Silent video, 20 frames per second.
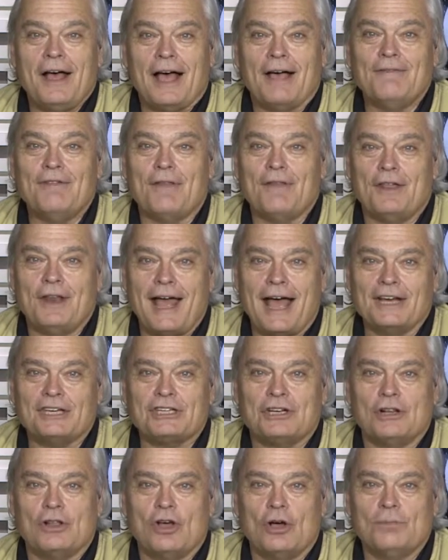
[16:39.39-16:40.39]
I've done the
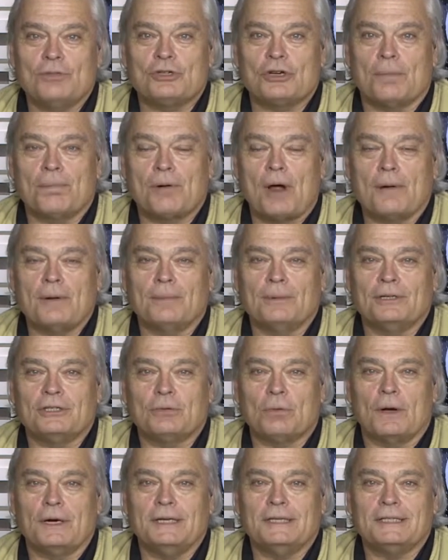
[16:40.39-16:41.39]
National Home Show probably
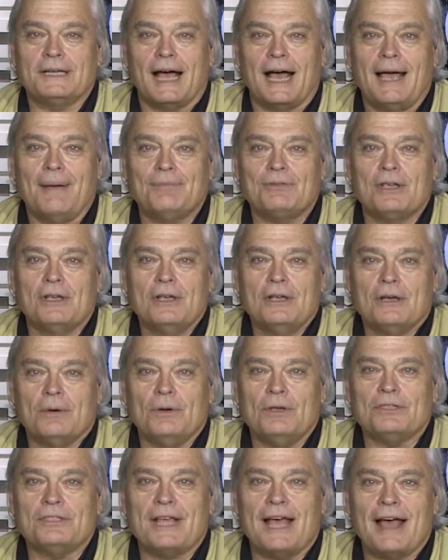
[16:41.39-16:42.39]
20 times.
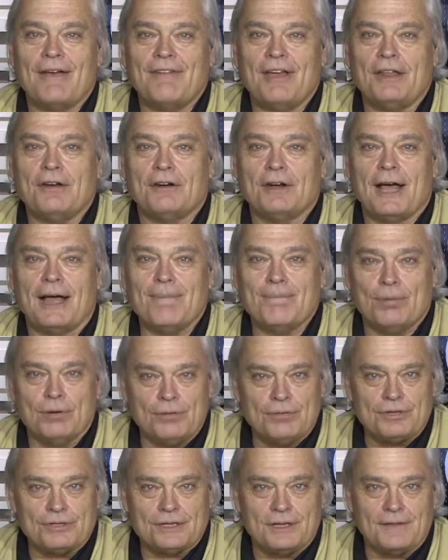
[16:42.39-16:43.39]
We used to have eight or nine
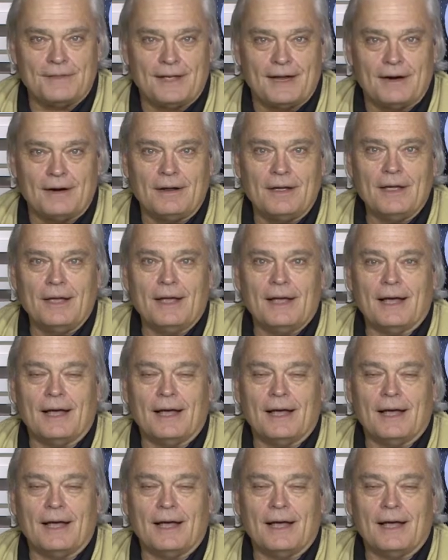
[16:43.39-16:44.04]
booths in there.